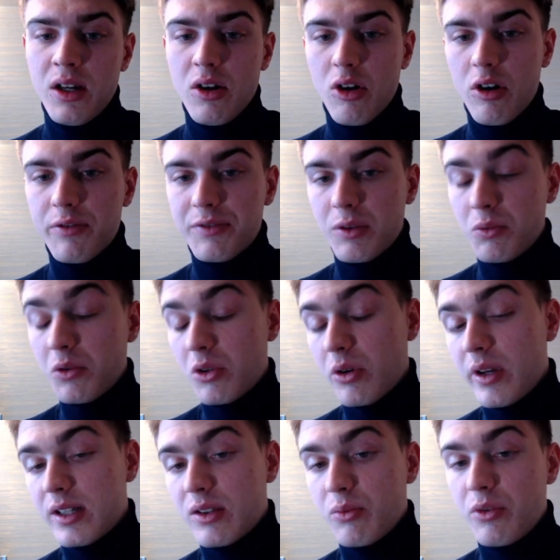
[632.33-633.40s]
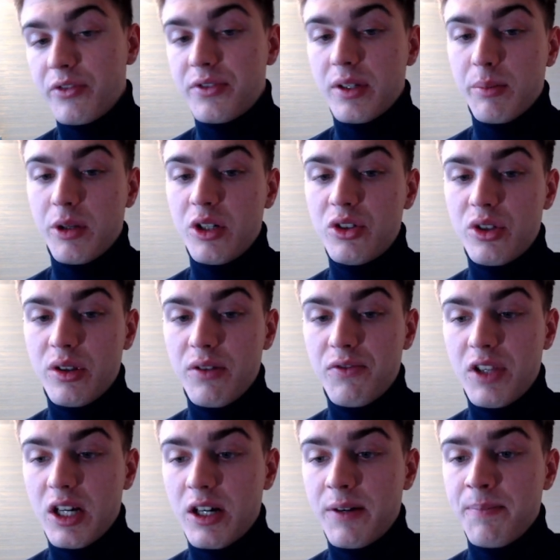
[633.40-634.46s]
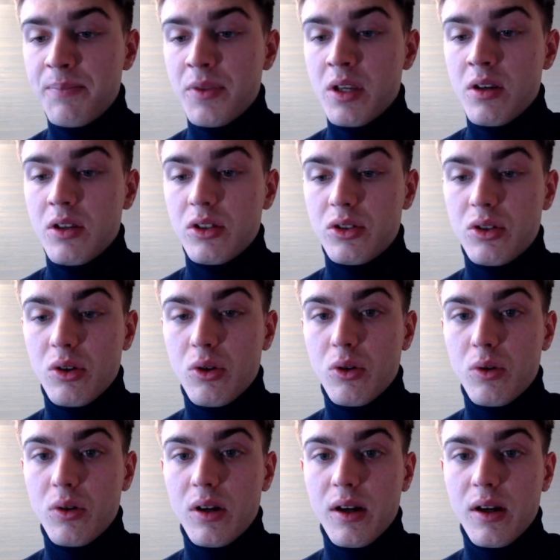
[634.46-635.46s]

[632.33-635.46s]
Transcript: often connected with some initiative there. So